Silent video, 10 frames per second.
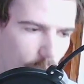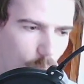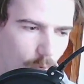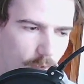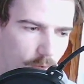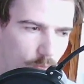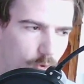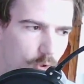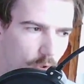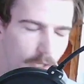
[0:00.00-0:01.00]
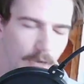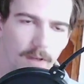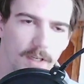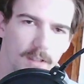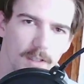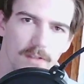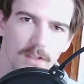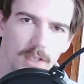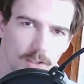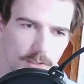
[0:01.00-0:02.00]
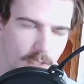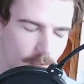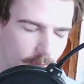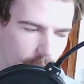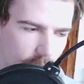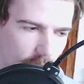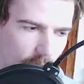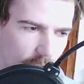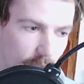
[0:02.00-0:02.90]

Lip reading: where you should have a decent understanding